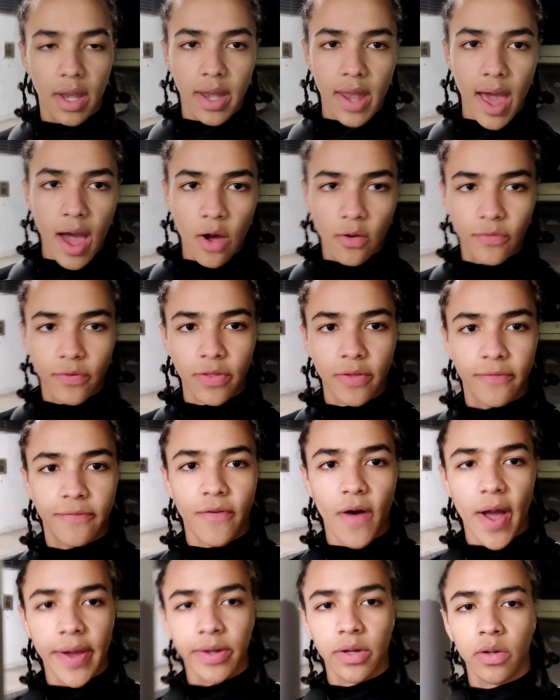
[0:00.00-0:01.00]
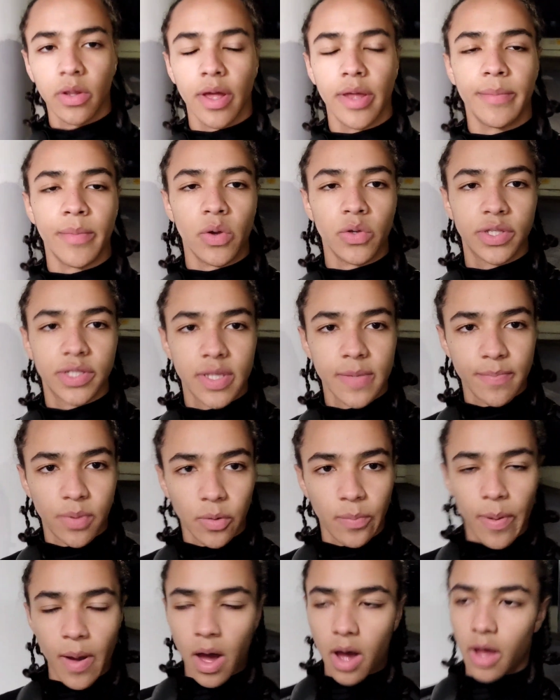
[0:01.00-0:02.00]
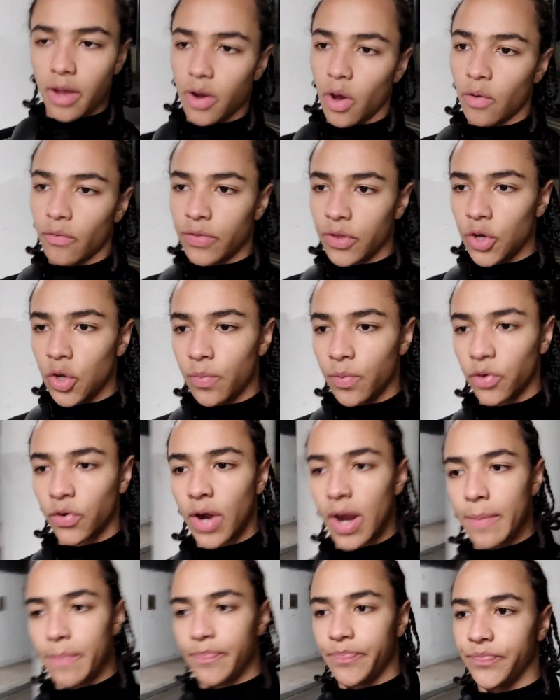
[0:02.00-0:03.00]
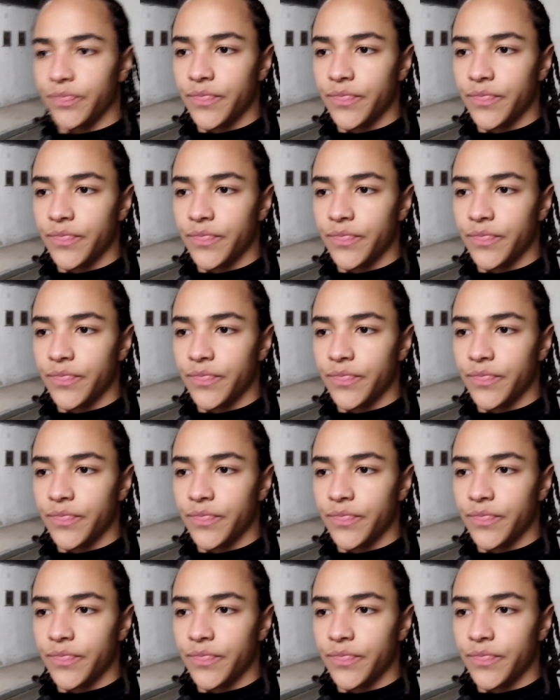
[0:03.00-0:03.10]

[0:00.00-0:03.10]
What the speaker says: Now for the final and most simple part of the numogram.